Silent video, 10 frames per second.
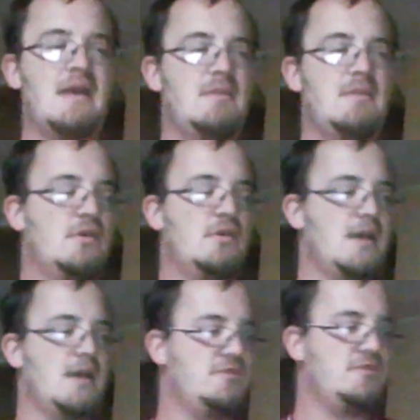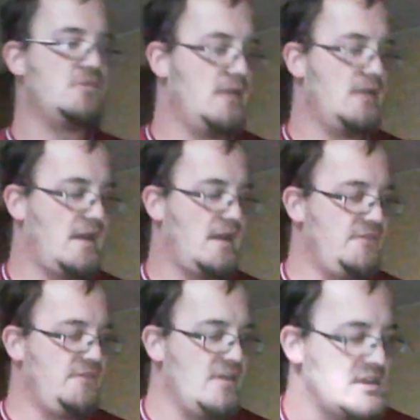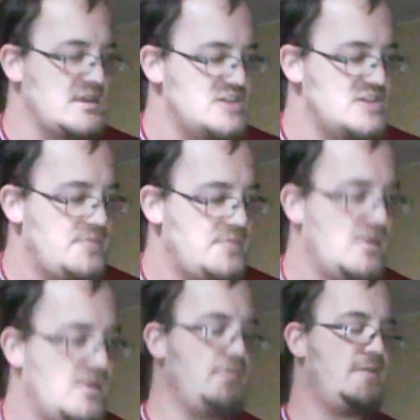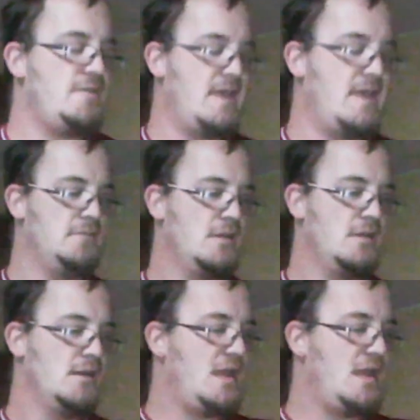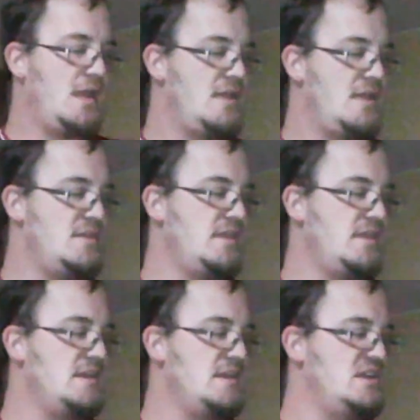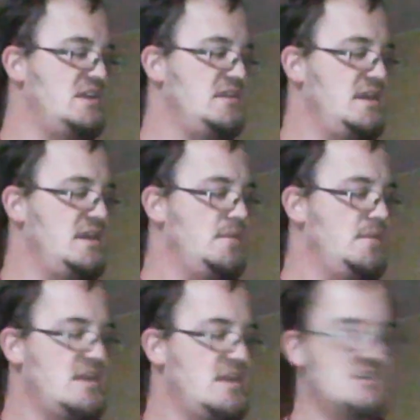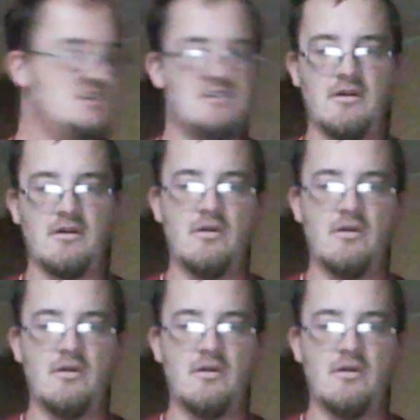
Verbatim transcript: and thinking she didn't need him. But then she's like, oh, maybe I do need him. Whoops, big mistake, Emma. You've alienated